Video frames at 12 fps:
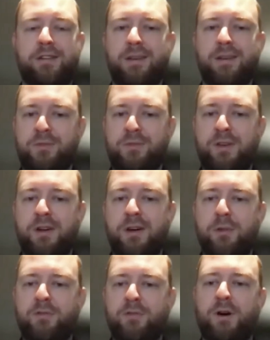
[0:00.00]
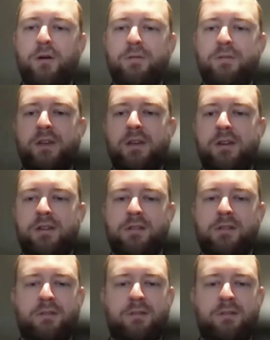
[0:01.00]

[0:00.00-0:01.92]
teams become involved in